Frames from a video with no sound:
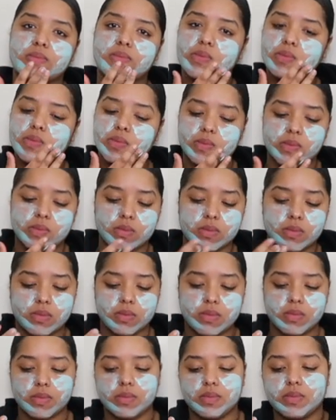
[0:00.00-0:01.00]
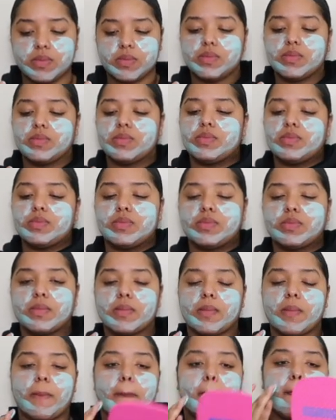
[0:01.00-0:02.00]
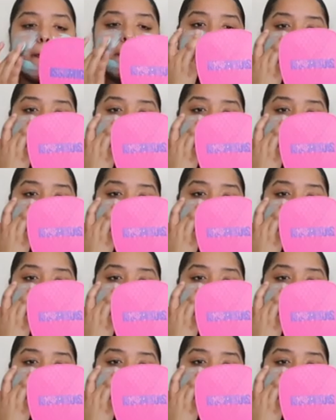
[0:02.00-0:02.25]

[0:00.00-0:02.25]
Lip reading: The person shown says nothing.